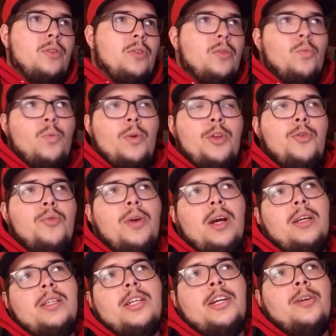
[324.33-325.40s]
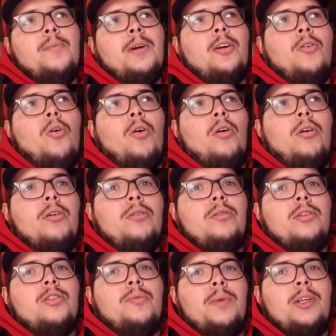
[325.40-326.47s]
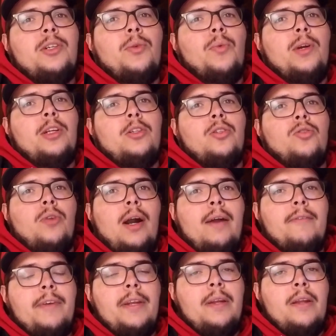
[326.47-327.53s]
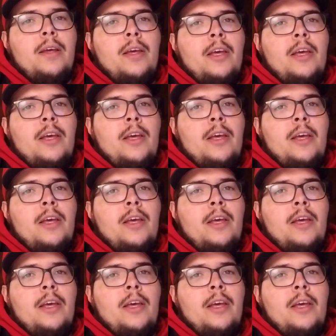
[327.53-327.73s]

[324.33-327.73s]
when you guys hear my car, especially when it's driving,